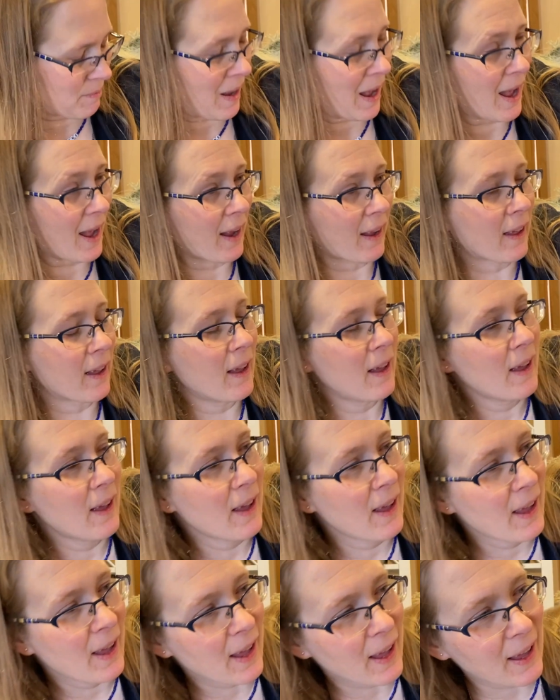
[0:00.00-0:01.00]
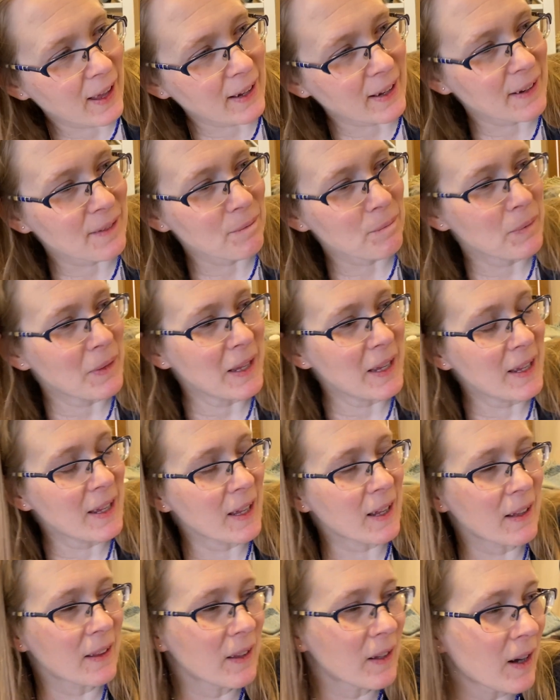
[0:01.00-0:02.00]
back, and I'm
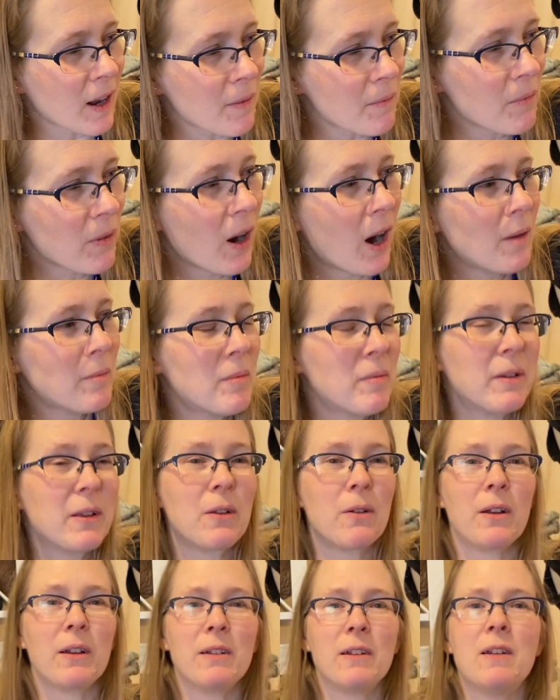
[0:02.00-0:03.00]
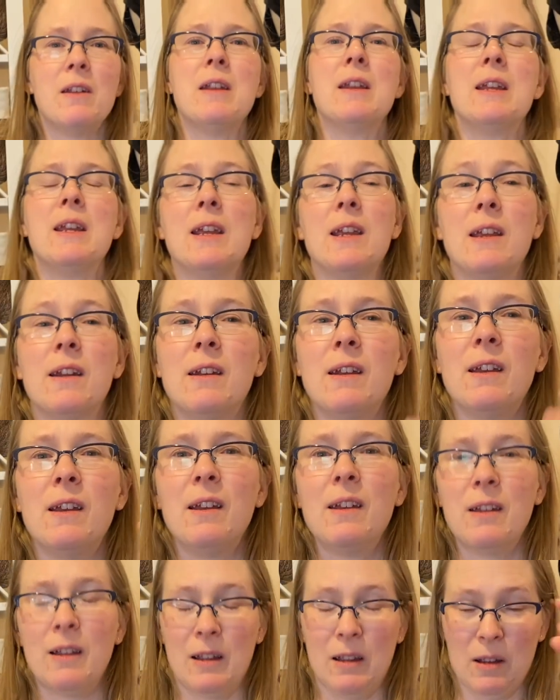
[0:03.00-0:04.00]
thinking that I'm probably going to need
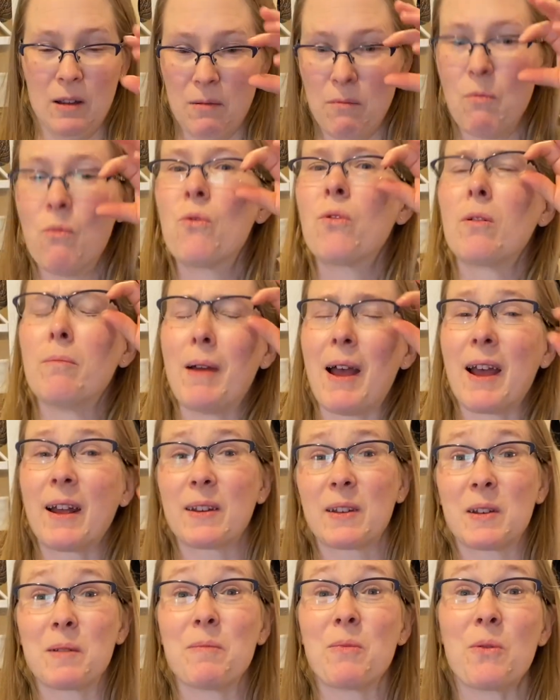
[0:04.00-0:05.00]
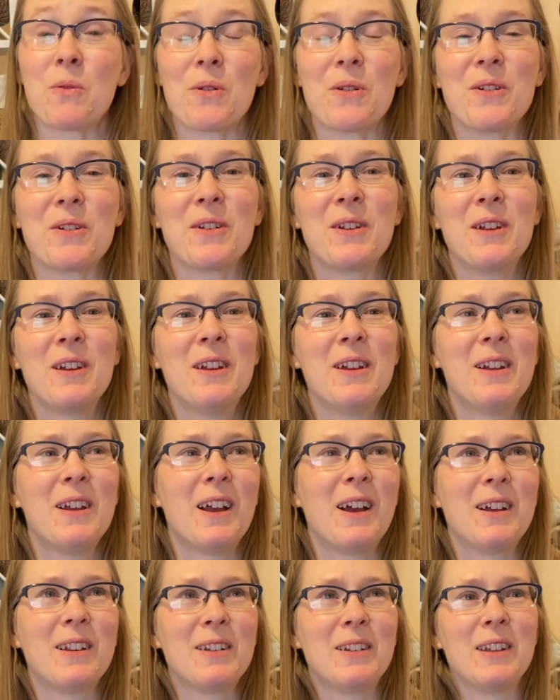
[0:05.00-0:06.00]
more back support
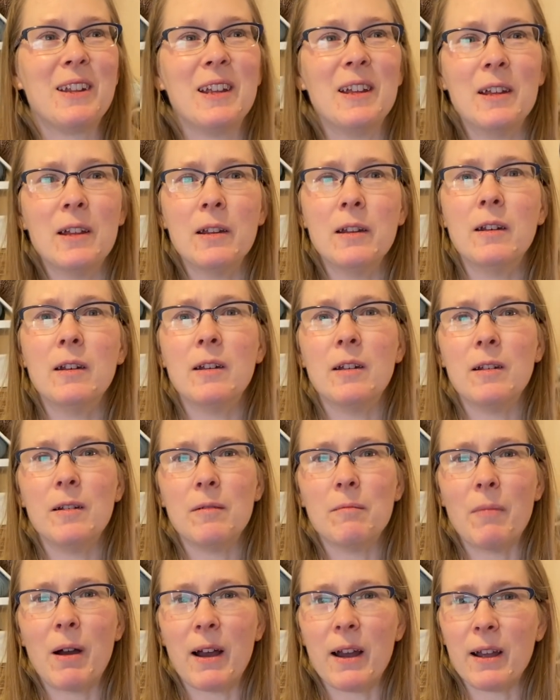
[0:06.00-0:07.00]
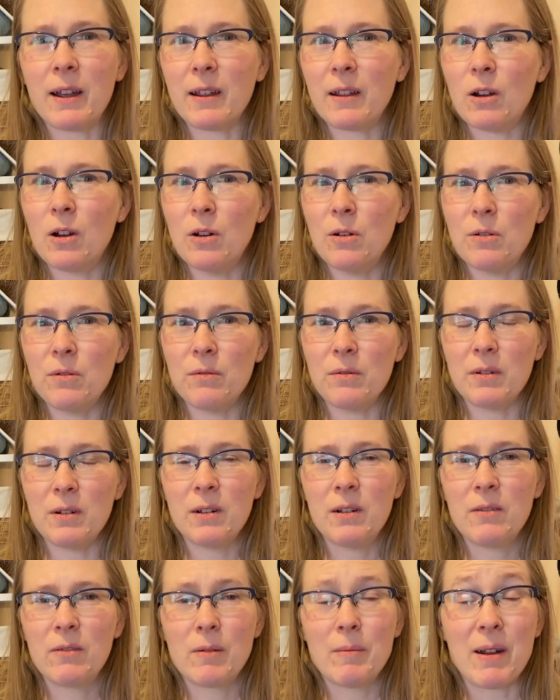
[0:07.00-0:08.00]

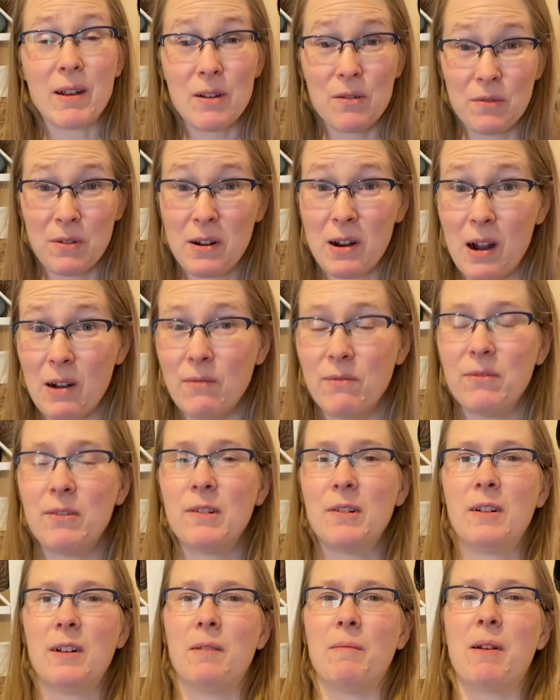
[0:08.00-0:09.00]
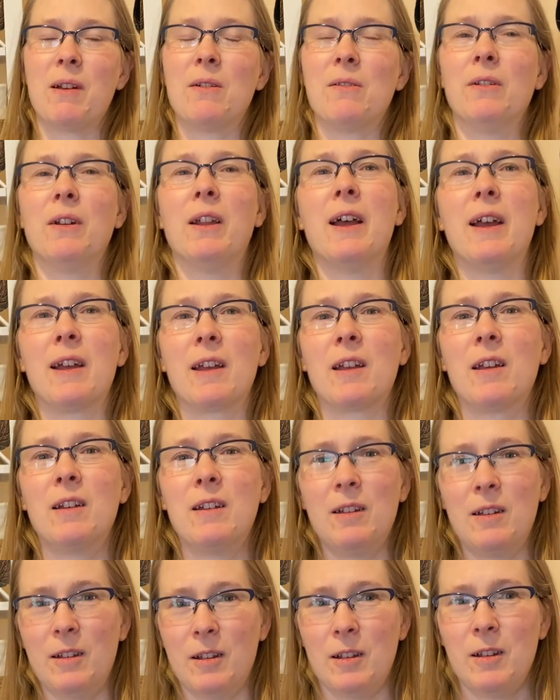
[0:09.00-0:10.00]
for my own comfort and my own
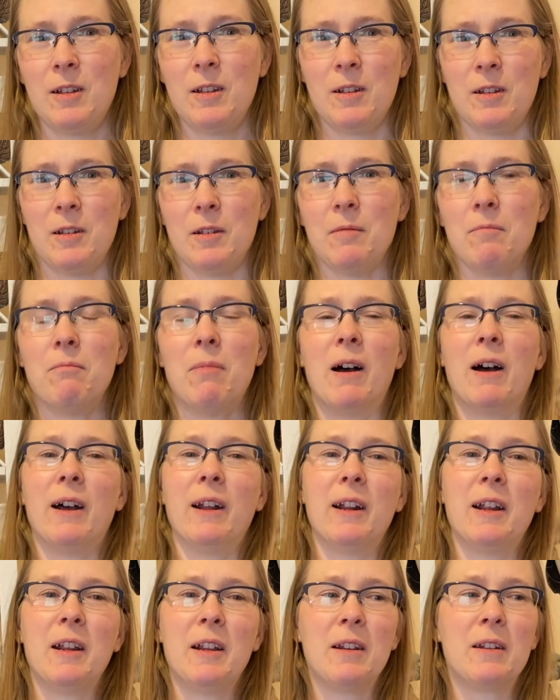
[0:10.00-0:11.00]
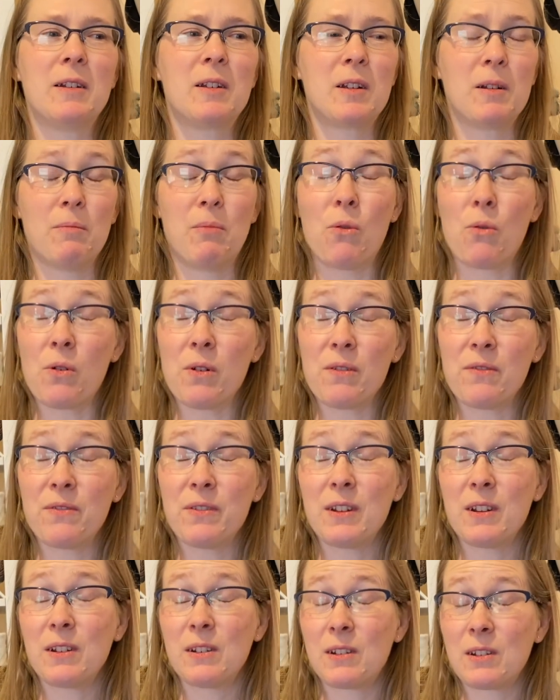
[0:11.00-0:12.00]
body
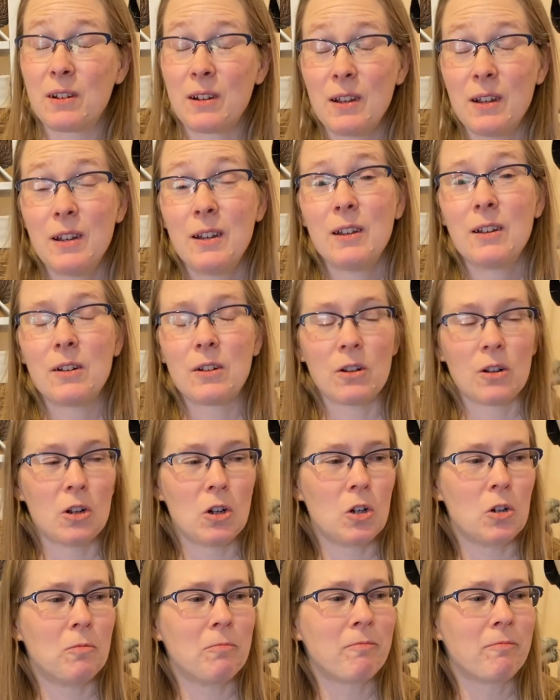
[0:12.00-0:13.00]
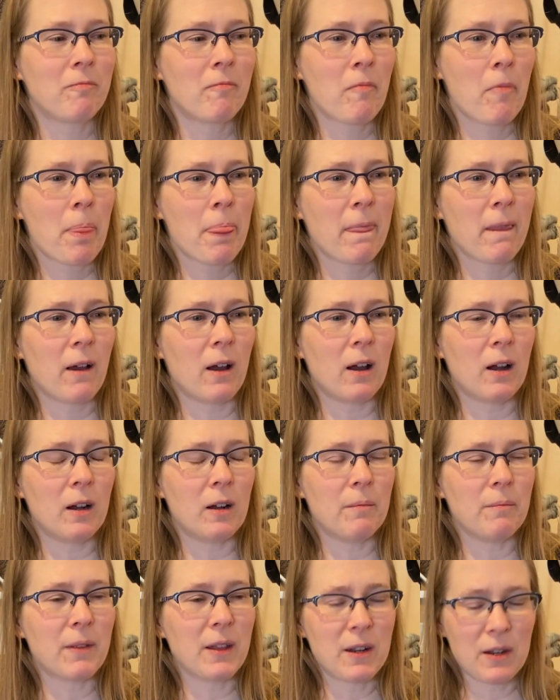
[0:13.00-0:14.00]
supportiveness. So
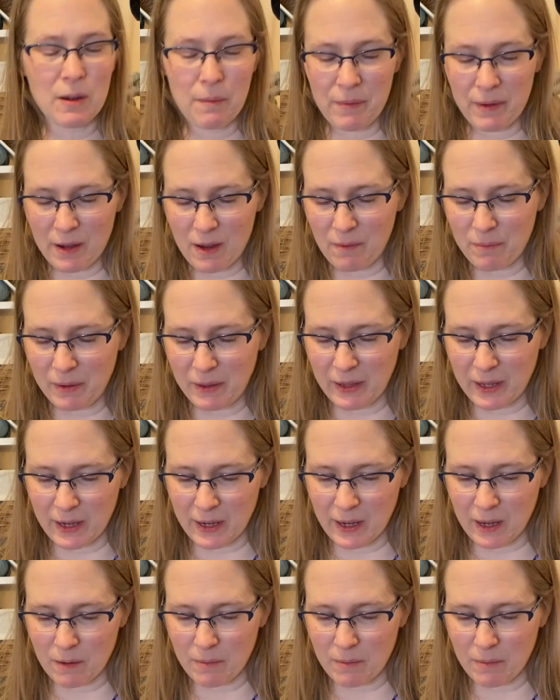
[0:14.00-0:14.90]
that's something I've been thinking